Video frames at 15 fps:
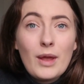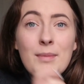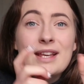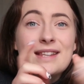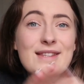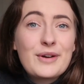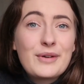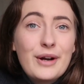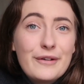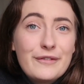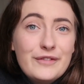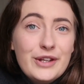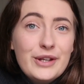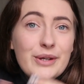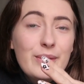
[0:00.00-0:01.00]
because there are a
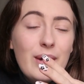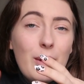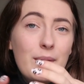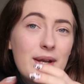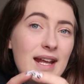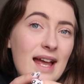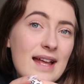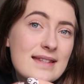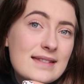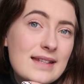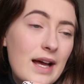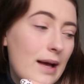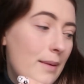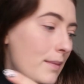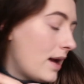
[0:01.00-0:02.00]
few, I want to get
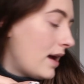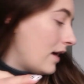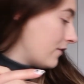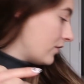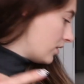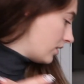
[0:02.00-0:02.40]
some, I've